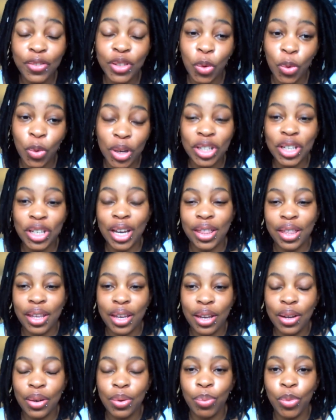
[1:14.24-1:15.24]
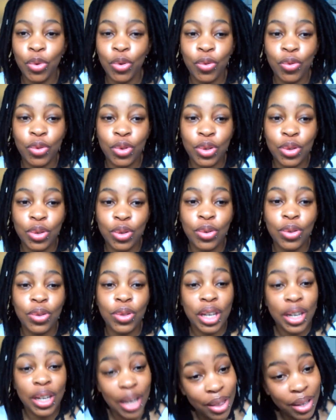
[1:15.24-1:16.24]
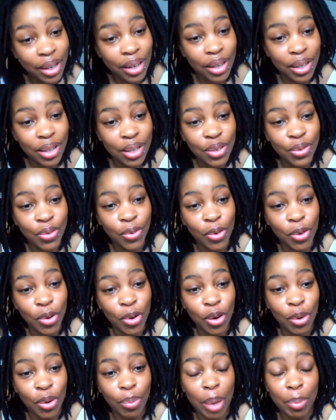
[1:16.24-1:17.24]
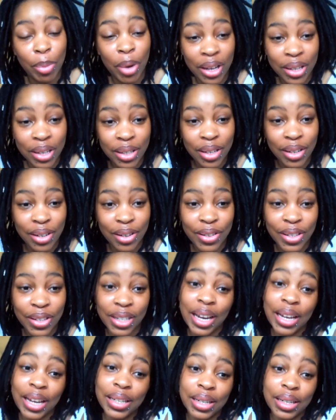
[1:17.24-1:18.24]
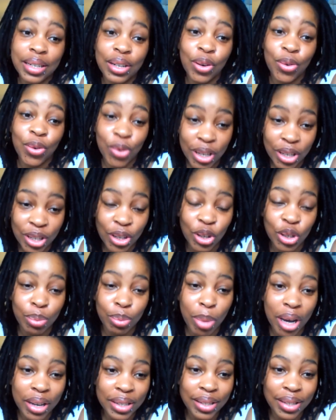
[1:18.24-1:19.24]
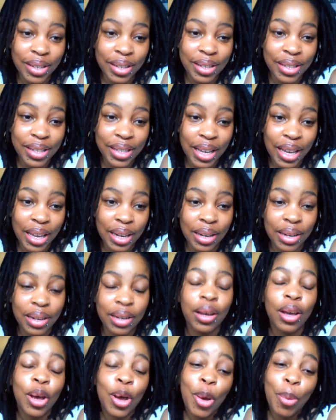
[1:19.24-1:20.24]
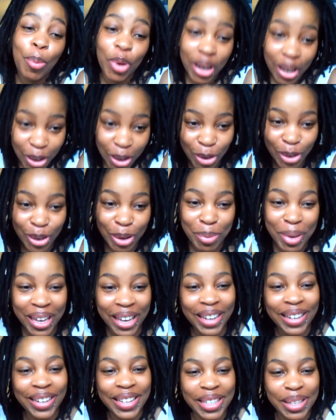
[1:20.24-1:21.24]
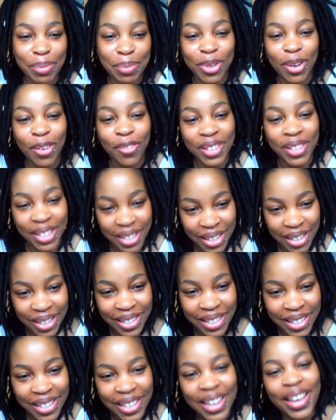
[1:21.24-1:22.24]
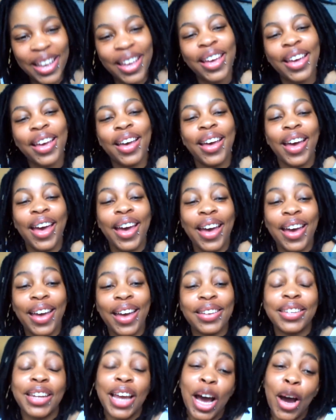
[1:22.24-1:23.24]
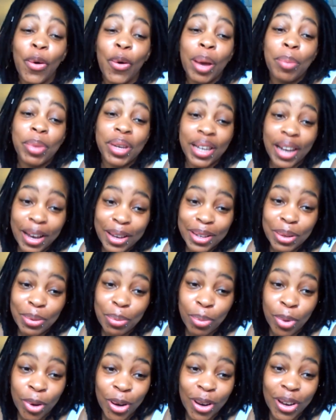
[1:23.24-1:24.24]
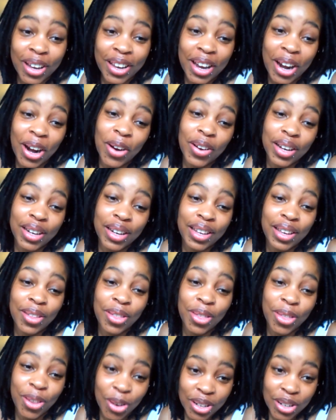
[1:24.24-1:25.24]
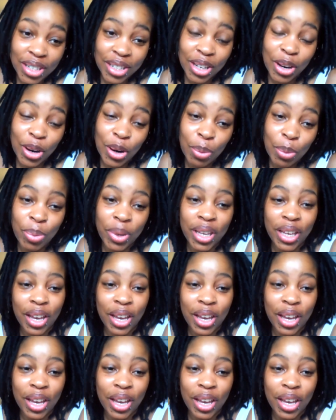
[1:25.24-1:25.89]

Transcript: After which, I then moved to the Netherlands for my master, and I did a research master's in molecular mechanisms of disease. And now I'm in Luxembourg, currently a third year